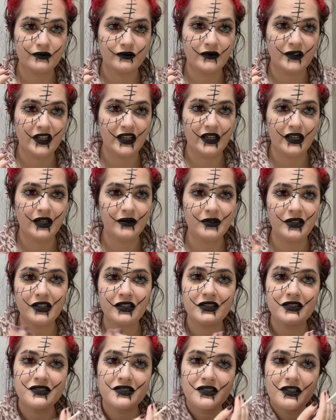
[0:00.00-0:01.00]
Yeah, I'm not
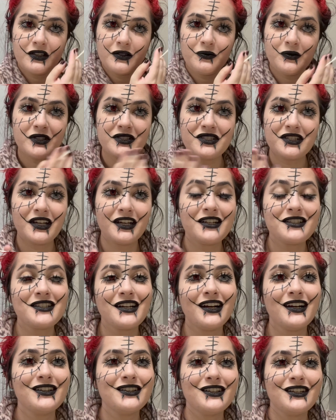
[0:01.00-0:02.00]
concerned. One side is
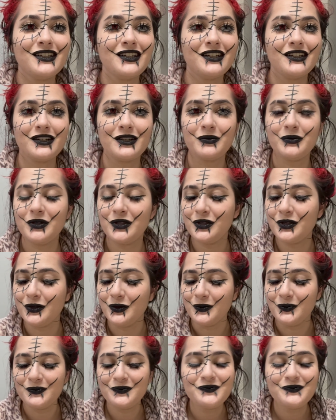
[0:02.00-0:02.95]
higher than the other. Boo.